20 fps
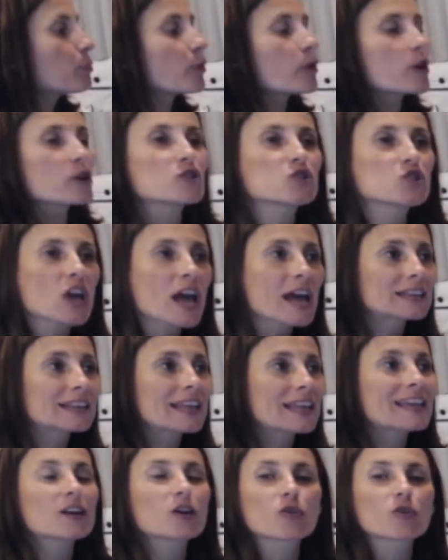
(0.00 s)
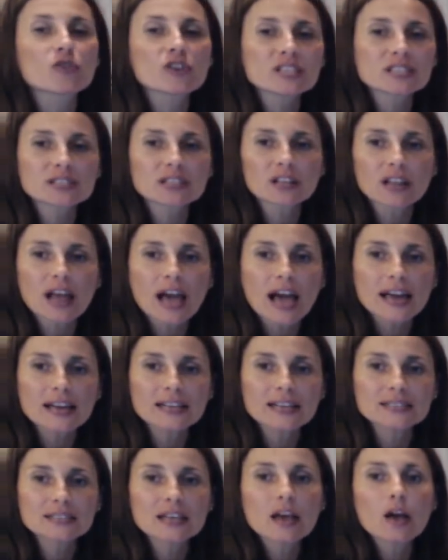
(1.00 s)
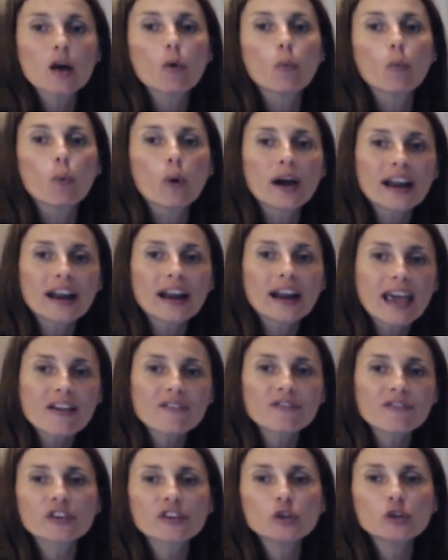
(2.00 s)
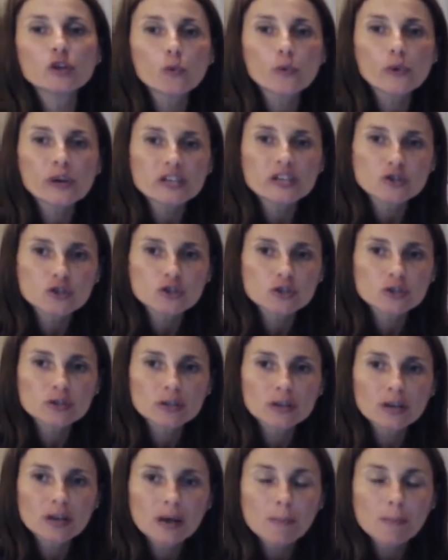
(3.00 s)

project and crystallize whatever you wish.